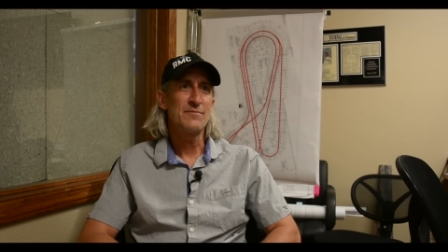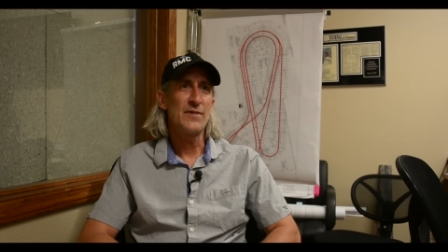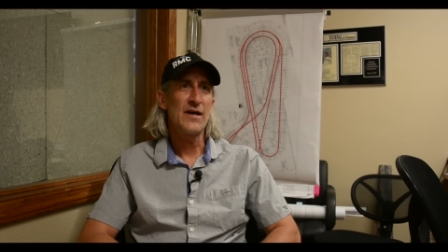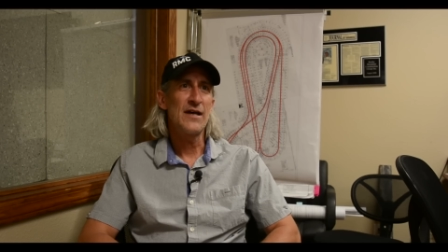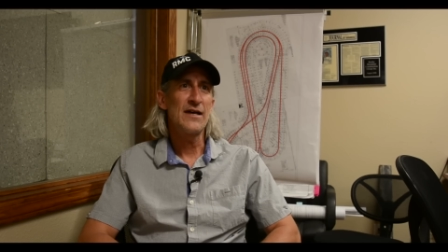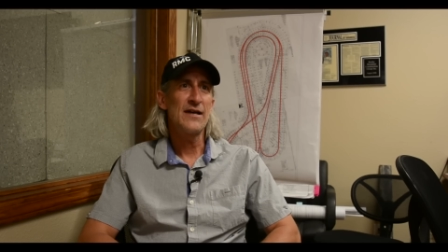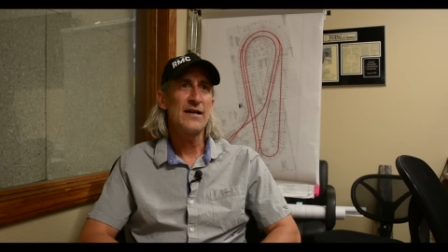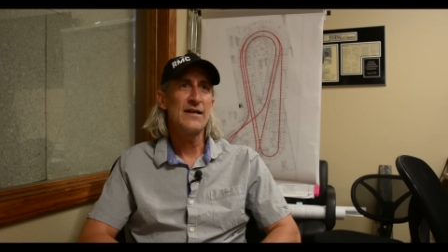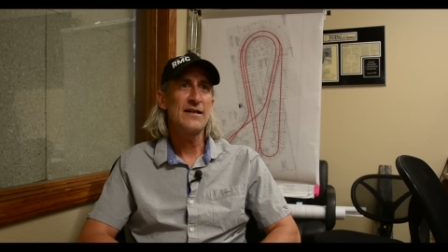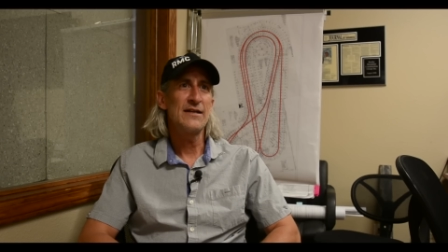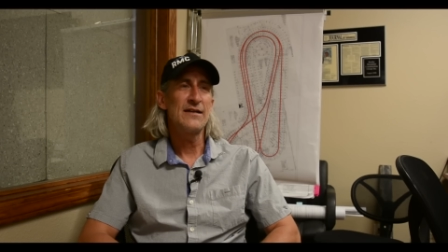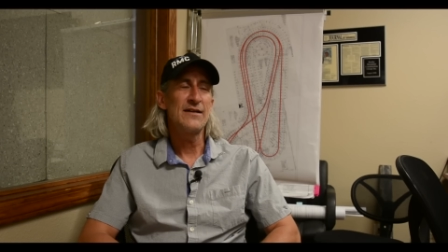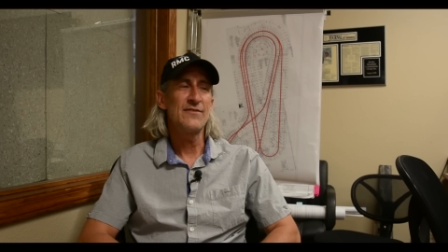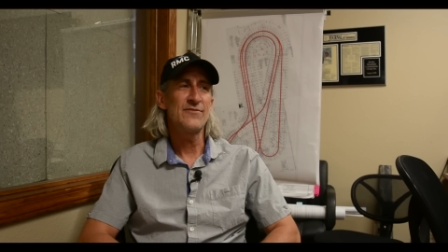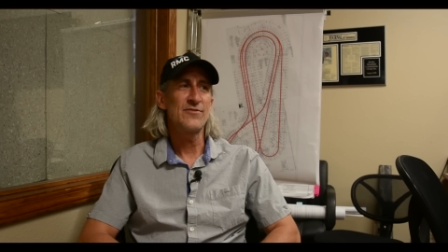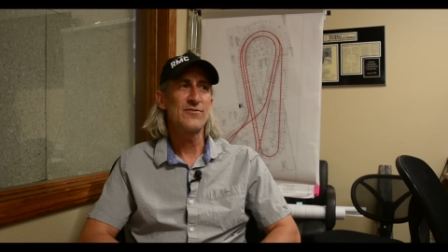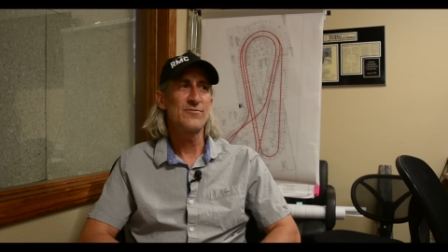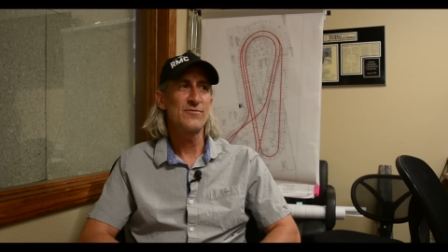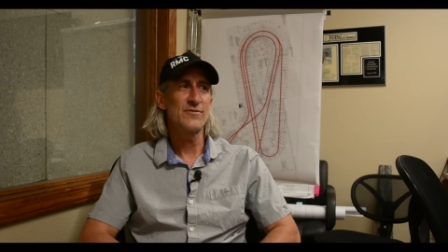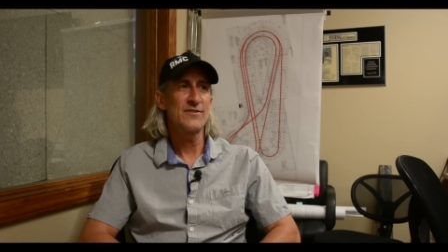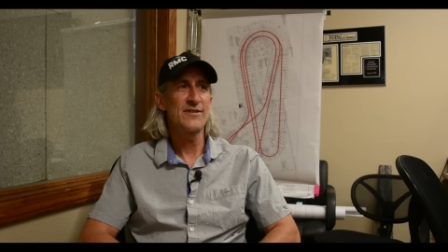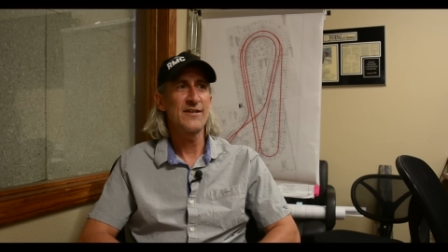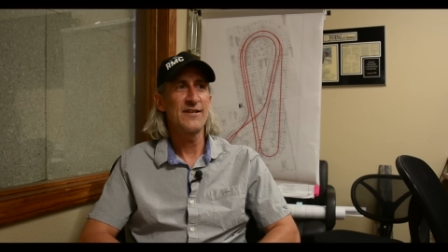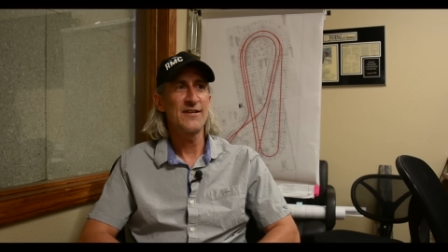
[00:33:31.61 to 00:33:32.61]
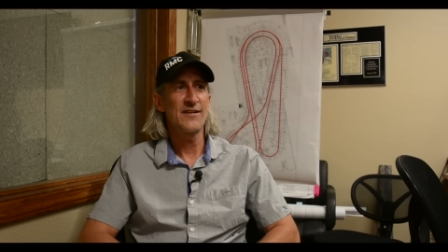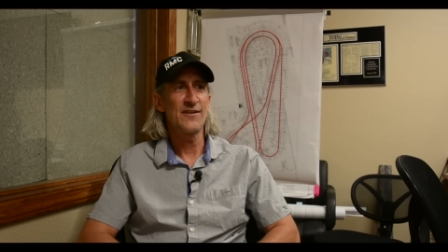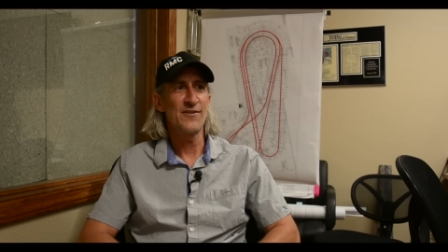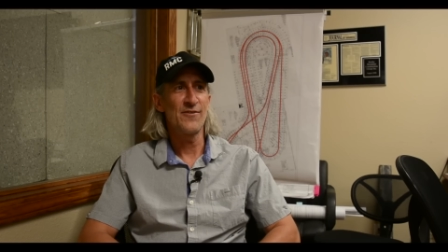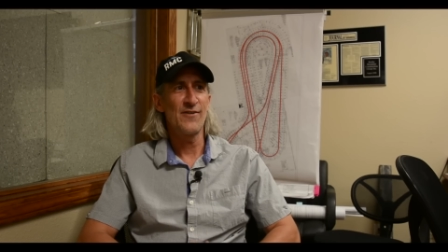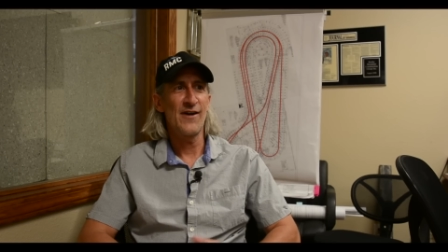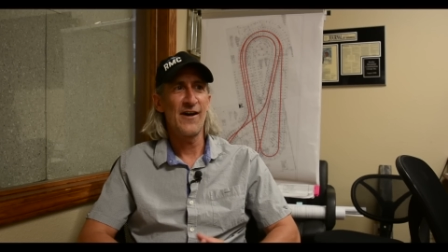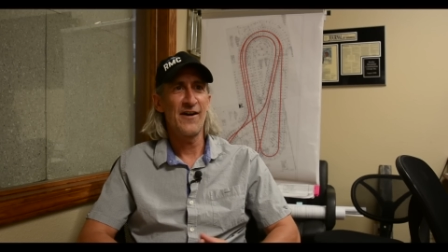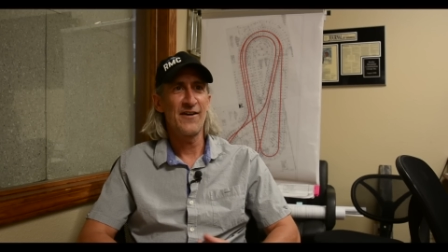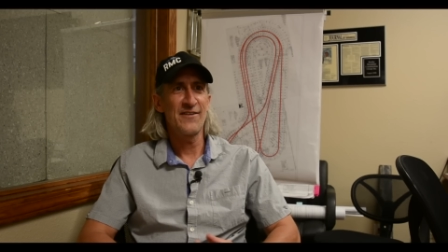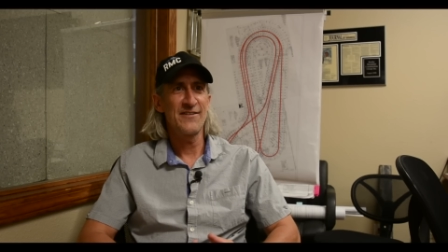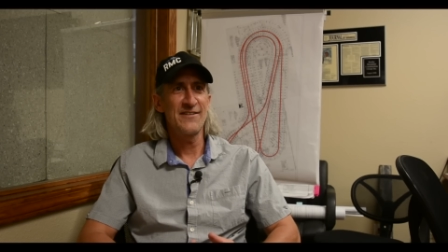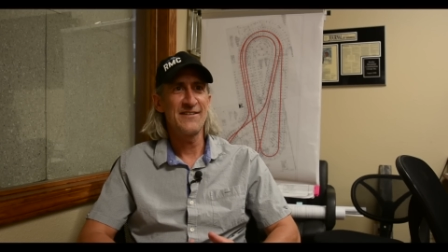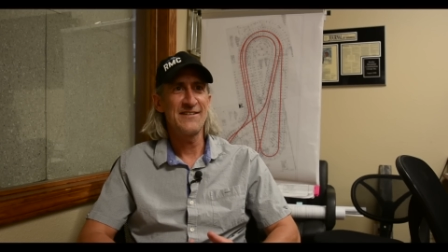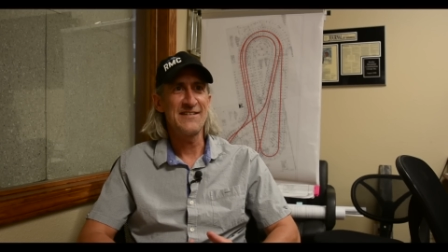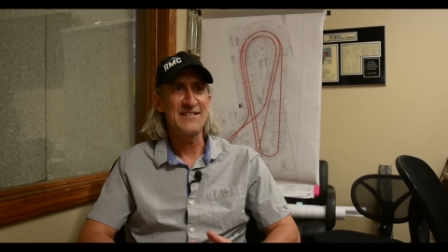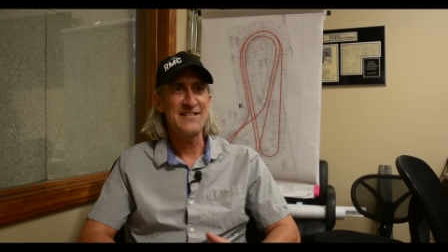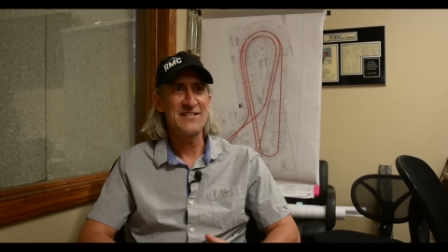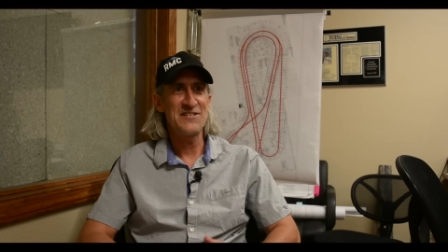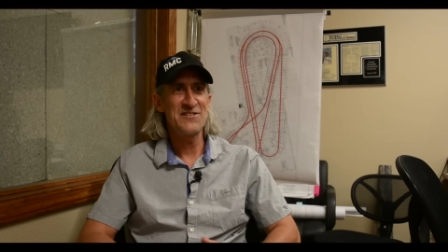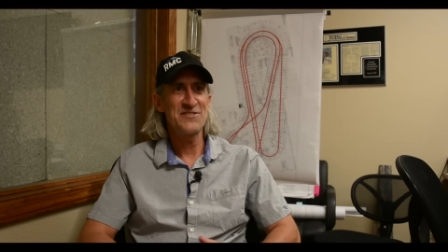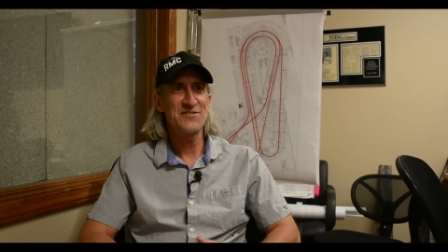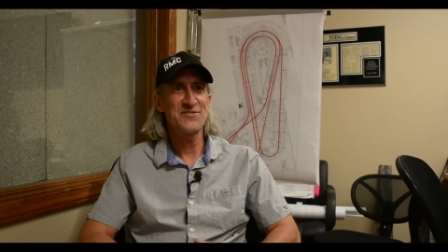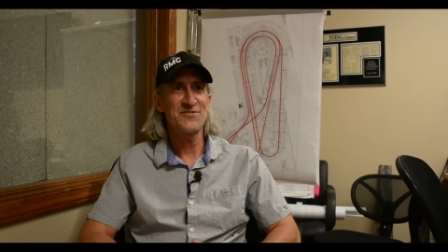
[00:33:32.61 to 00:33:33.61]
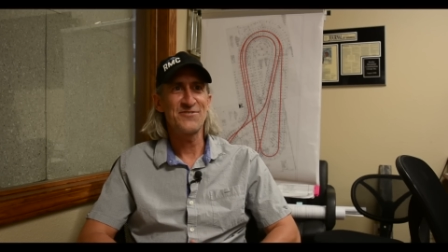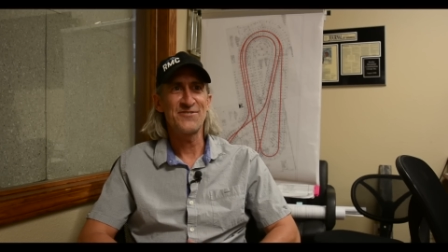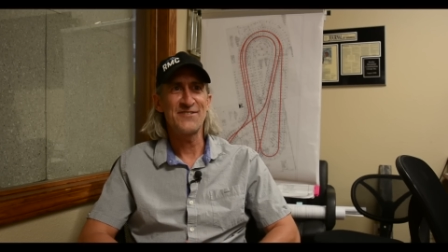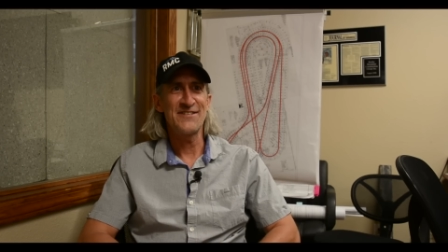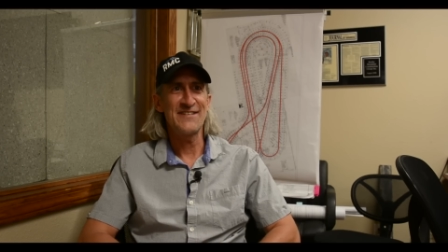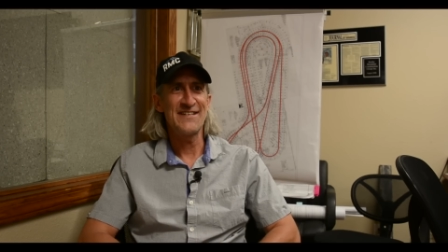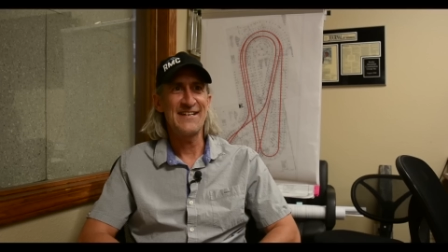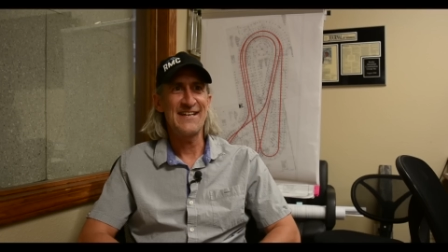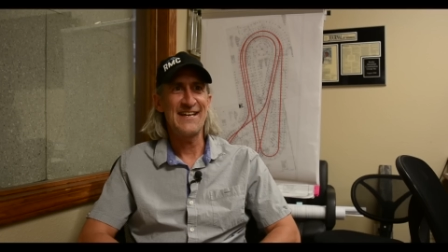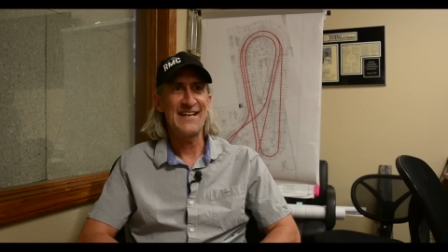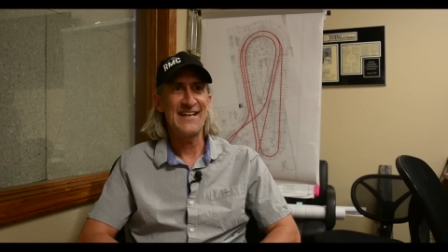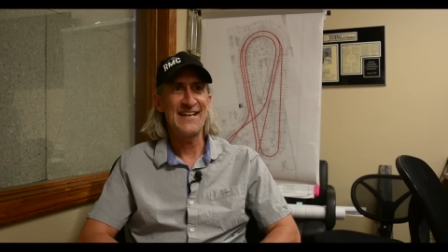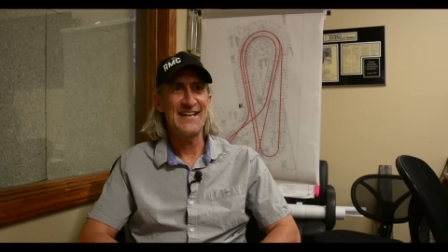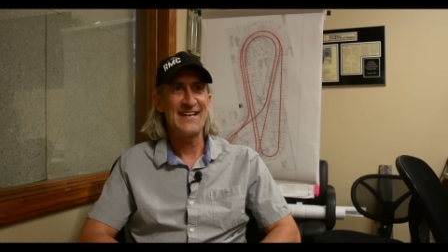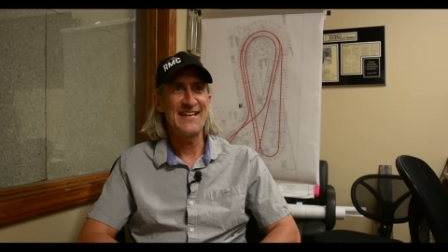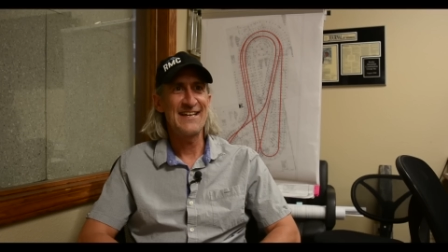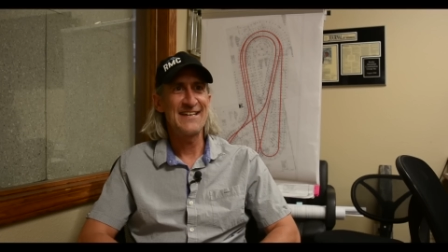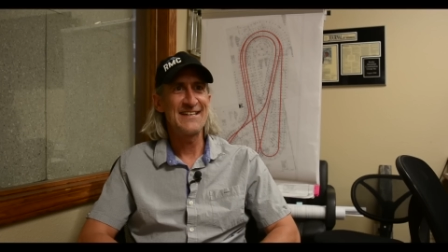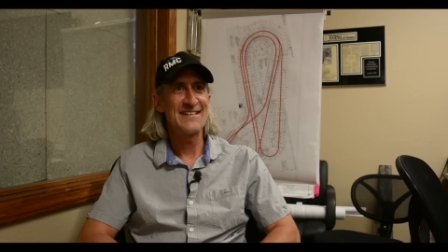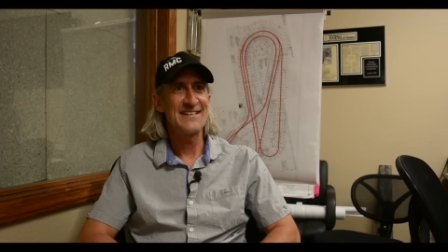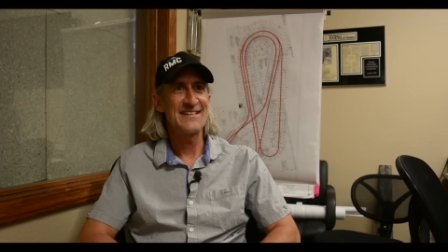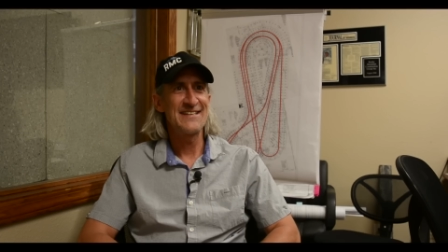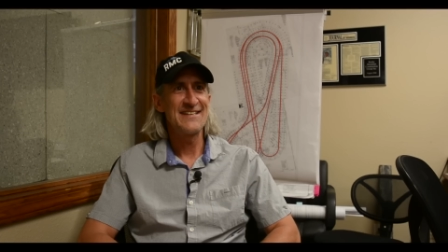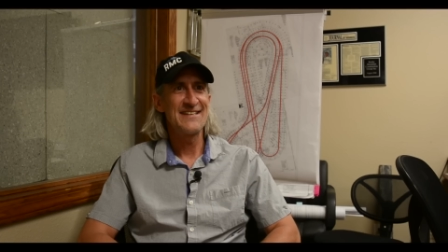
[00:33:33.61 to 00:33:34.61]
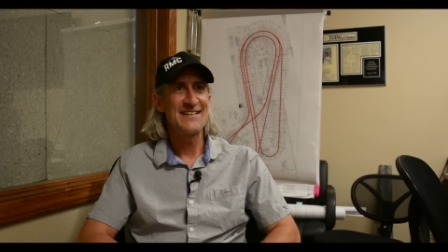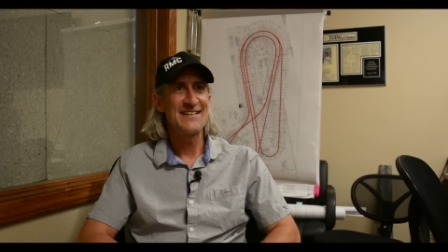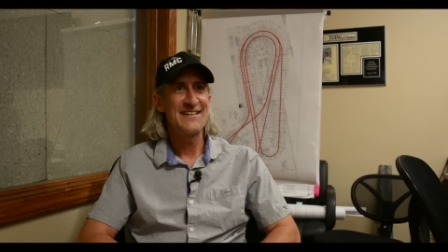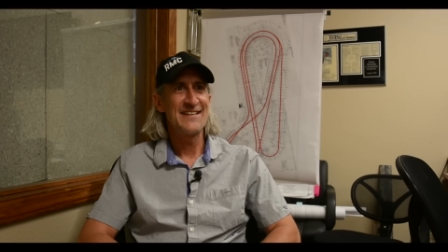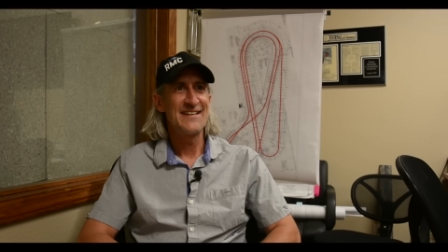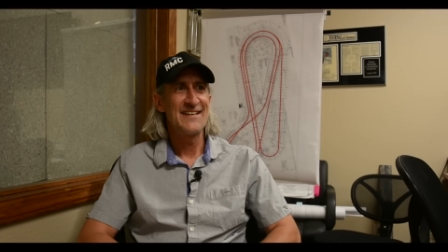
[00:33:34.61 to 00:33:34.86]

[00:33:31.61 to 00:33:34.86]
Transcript: But if you're really going to go out in the industry and